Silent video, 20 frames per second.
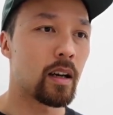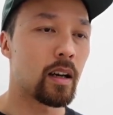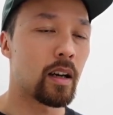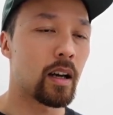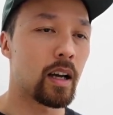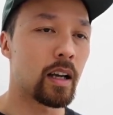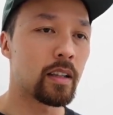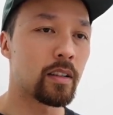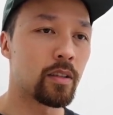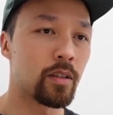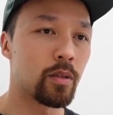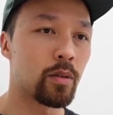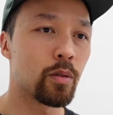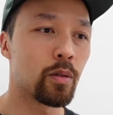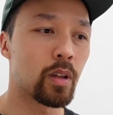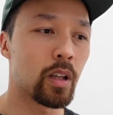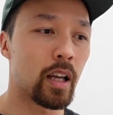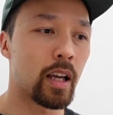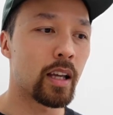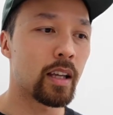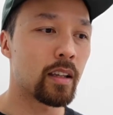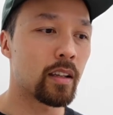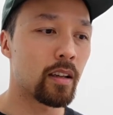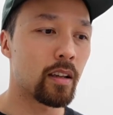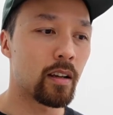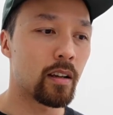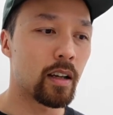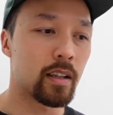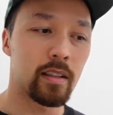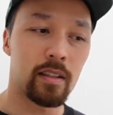
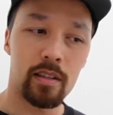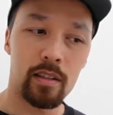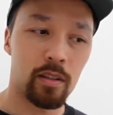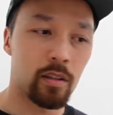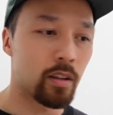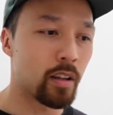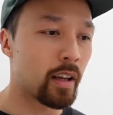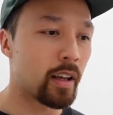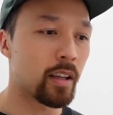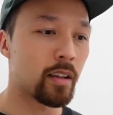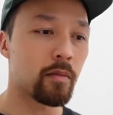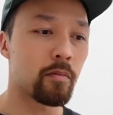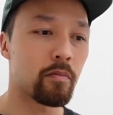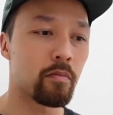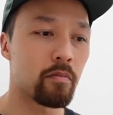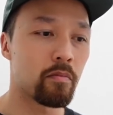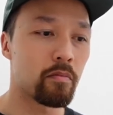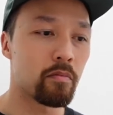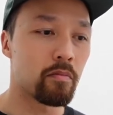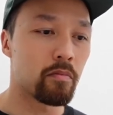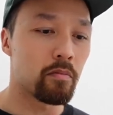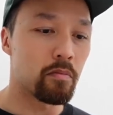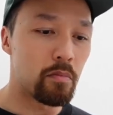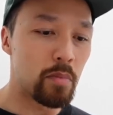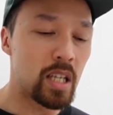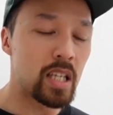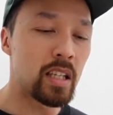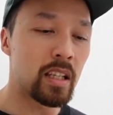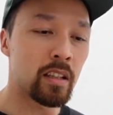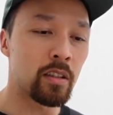I still like
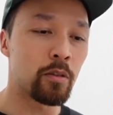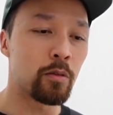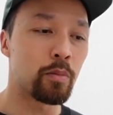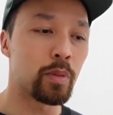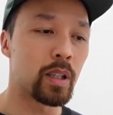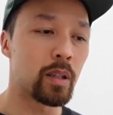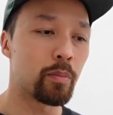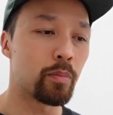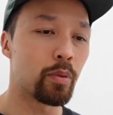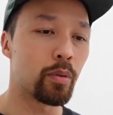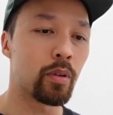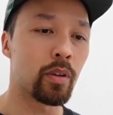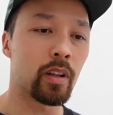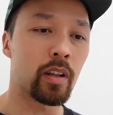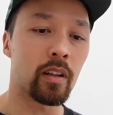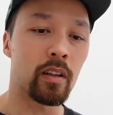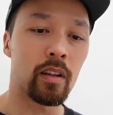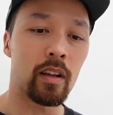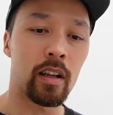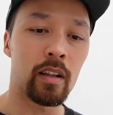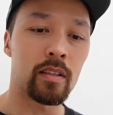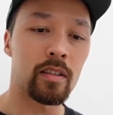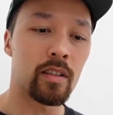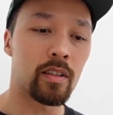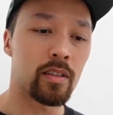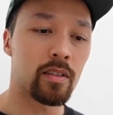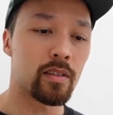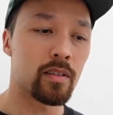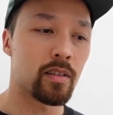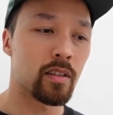meeting new people and
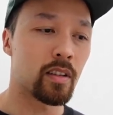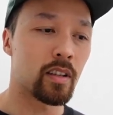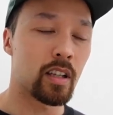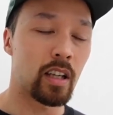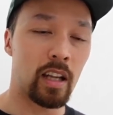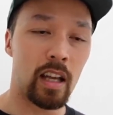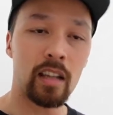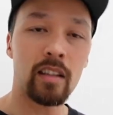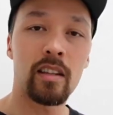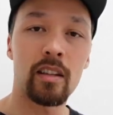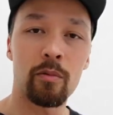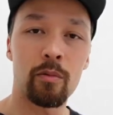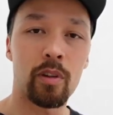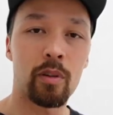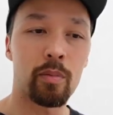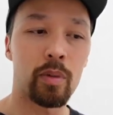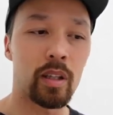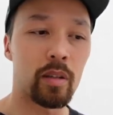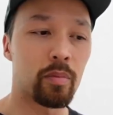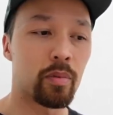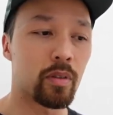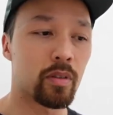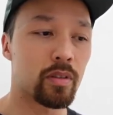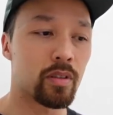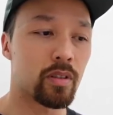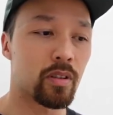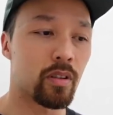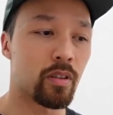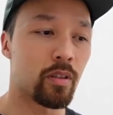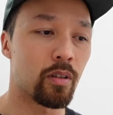just connecting with people.
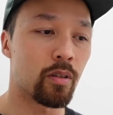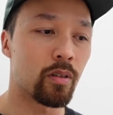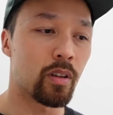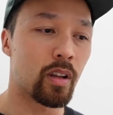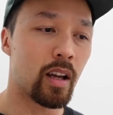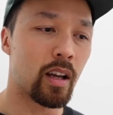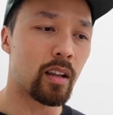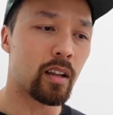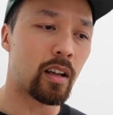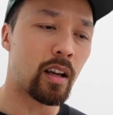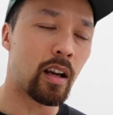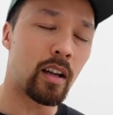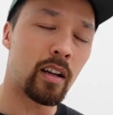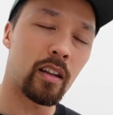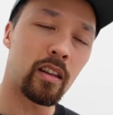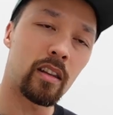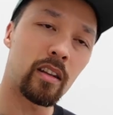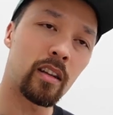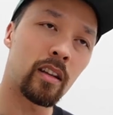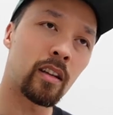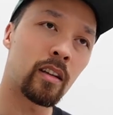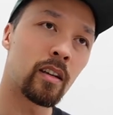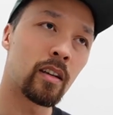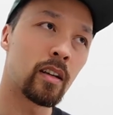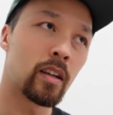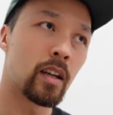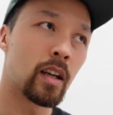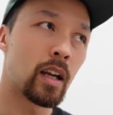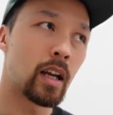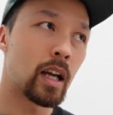So that kind of thing,
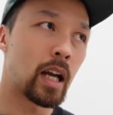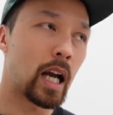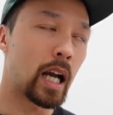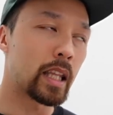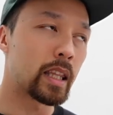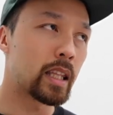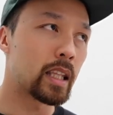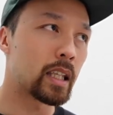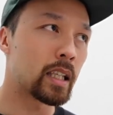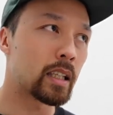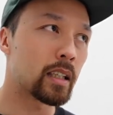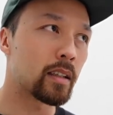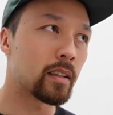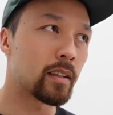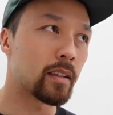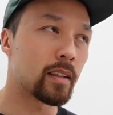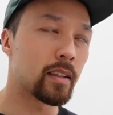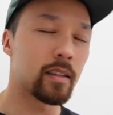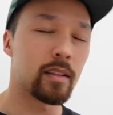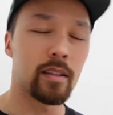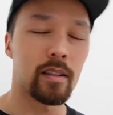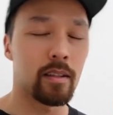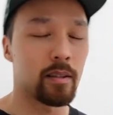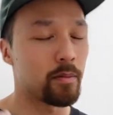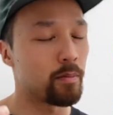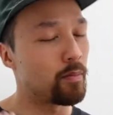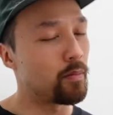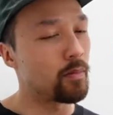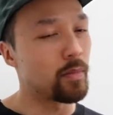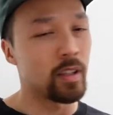I think it's
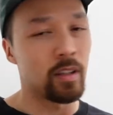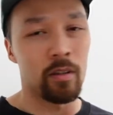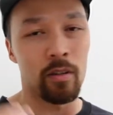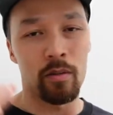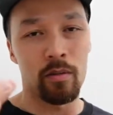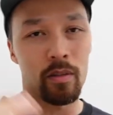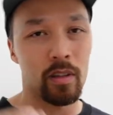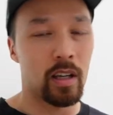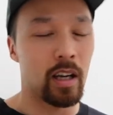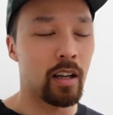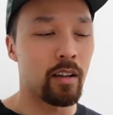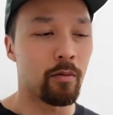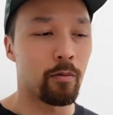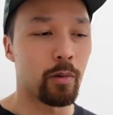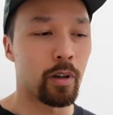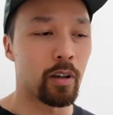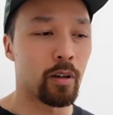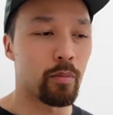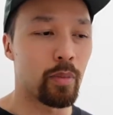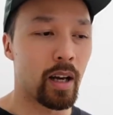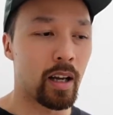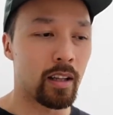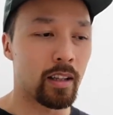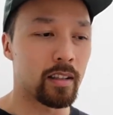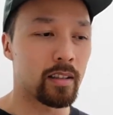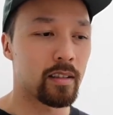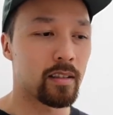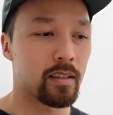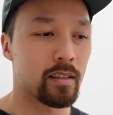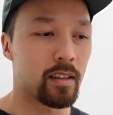this, kind of weird
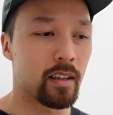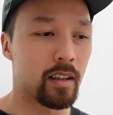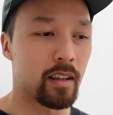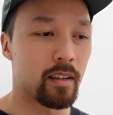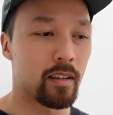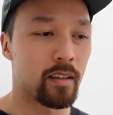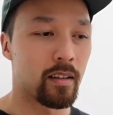balance that